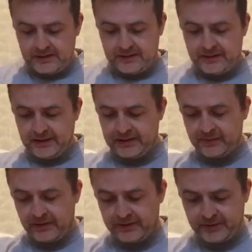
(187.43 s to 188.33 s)
Yes,
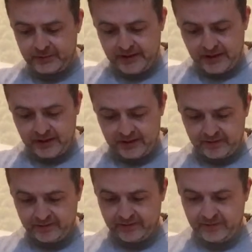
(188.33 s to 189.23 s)
what else do we
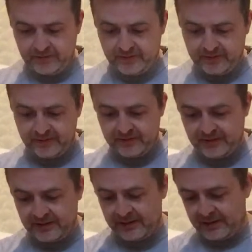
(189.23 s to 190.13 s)

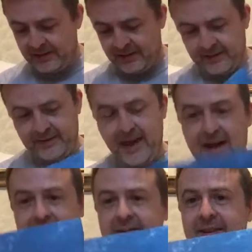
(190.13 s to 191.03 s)
have?
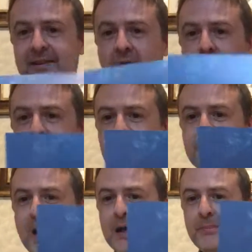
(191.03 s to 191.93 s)
That did always
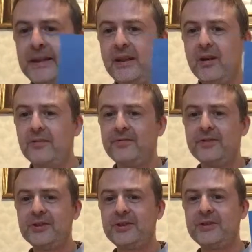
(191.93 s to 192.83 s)
remind me of
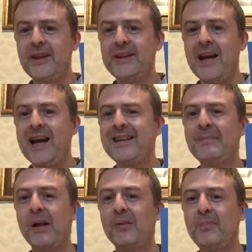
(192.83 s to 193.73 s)
just an
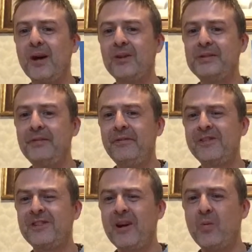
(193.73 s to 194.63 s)
animal, but I could never
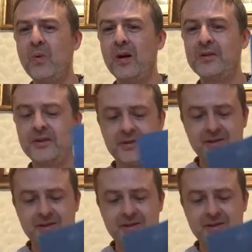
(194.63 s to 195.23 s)
figure out what.